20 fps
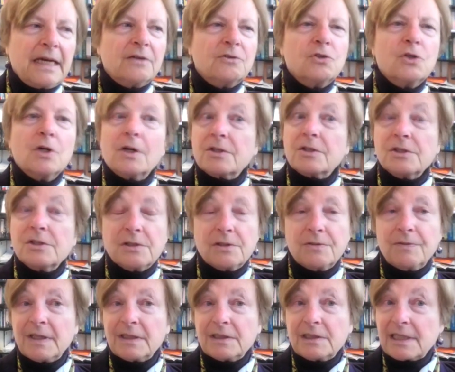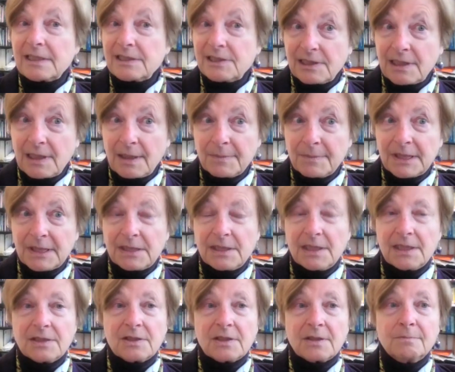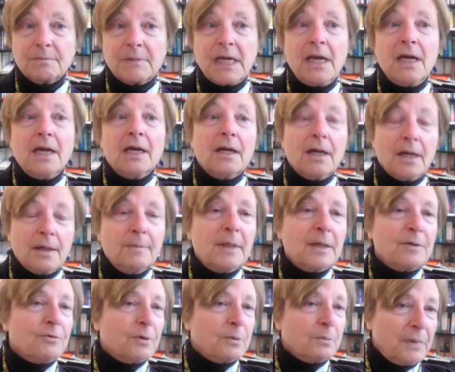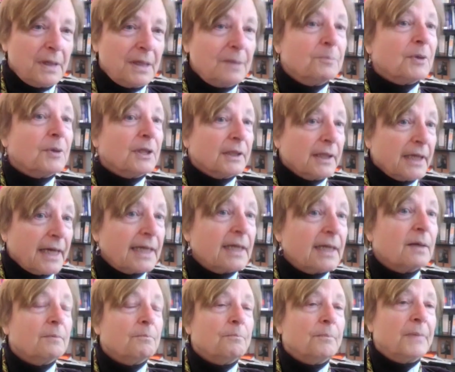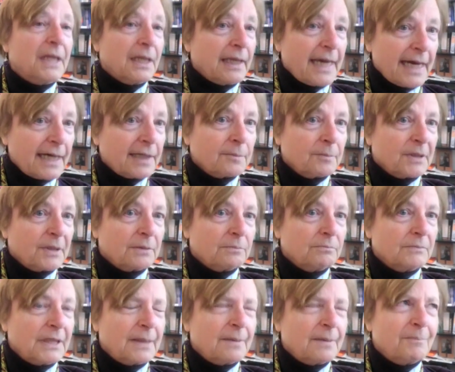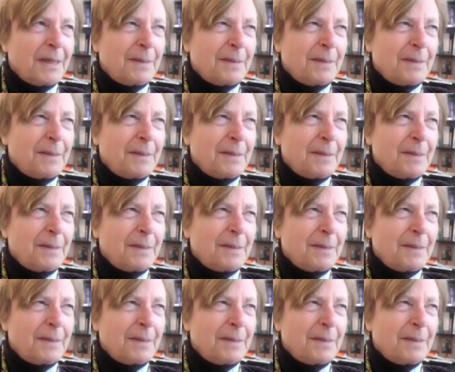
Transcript: charges of anti-Semitism coming from people like Bill Ackman.